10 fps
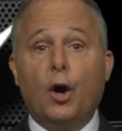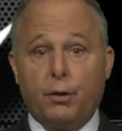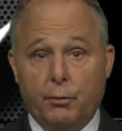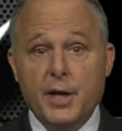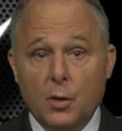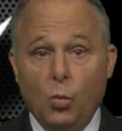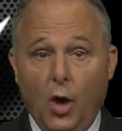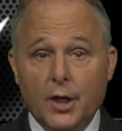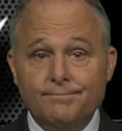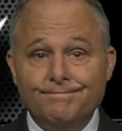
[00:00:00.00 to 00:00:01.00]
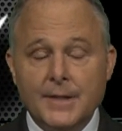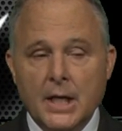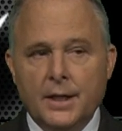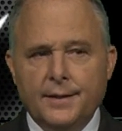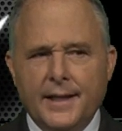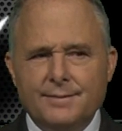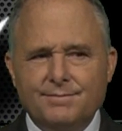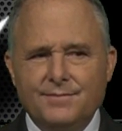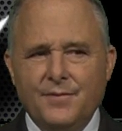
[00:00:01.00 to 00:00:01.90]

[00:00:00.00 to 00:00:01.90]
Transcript: are 3 and 1. Now,